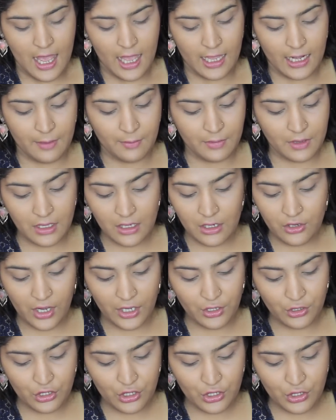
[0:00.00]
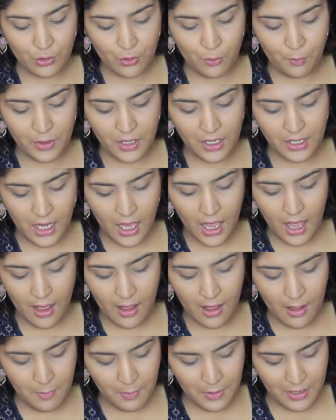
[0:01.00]
And I'm still trying to just open it
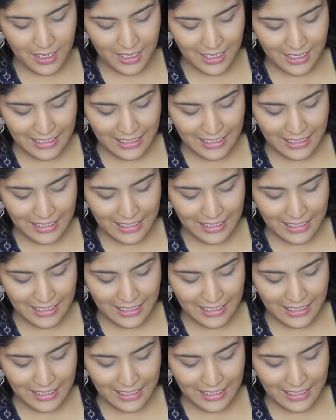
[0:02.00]
up.